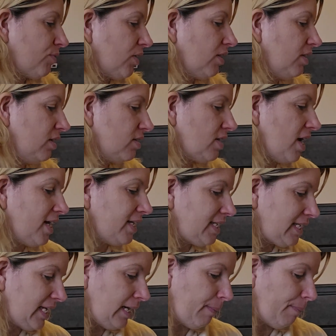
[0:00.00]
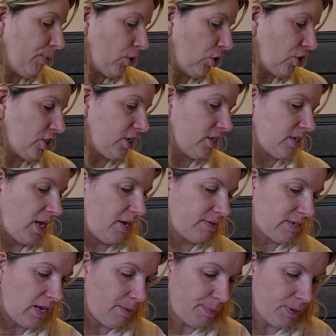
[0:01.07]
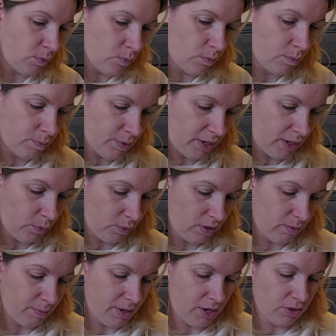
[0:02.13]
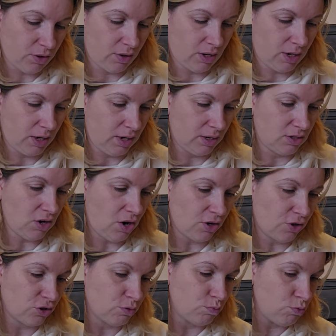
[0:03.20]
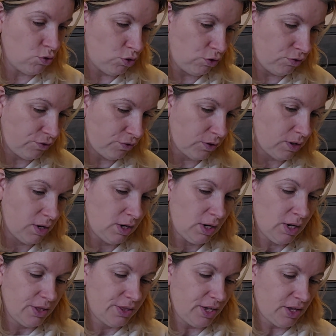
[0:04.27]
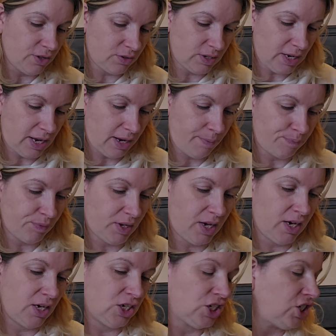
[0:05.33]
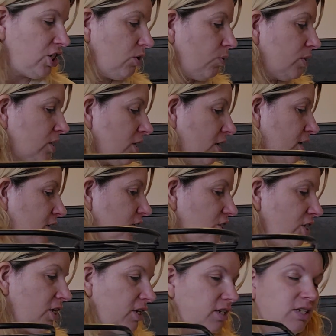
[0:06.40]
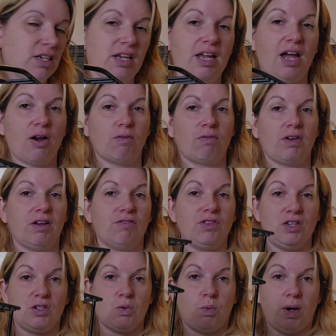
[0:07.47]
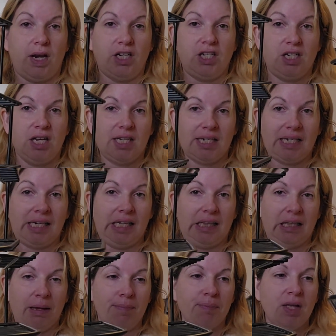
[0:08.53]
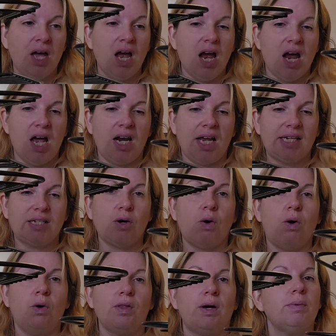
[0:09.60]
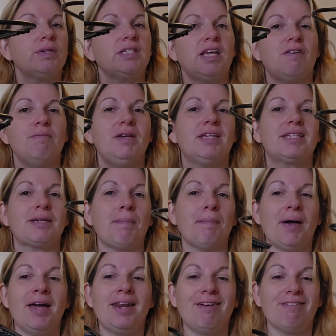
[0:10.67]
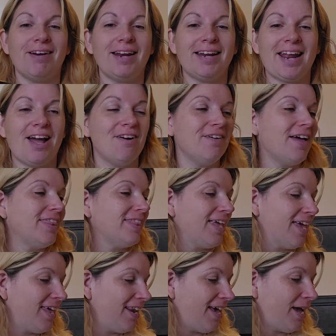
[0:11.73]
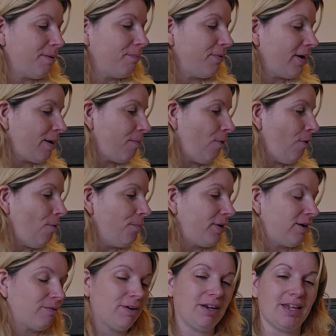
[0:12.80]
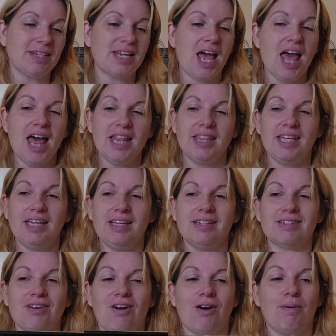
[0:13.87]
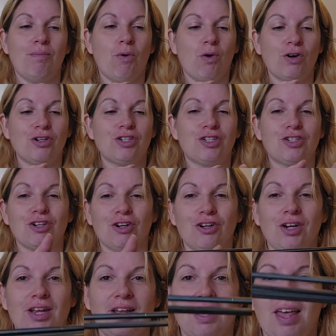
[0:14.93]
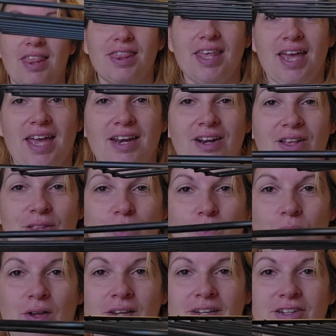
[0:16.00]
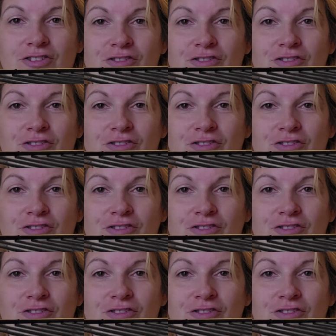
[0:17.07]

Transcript: These I didn't purchase. I was helping one of my other daughters move the other day, and she was going to just give these away. She doesn't need them. And I said, oh, that will save me some money right now. And then I bring them home and I realized these are more sturdy than the ones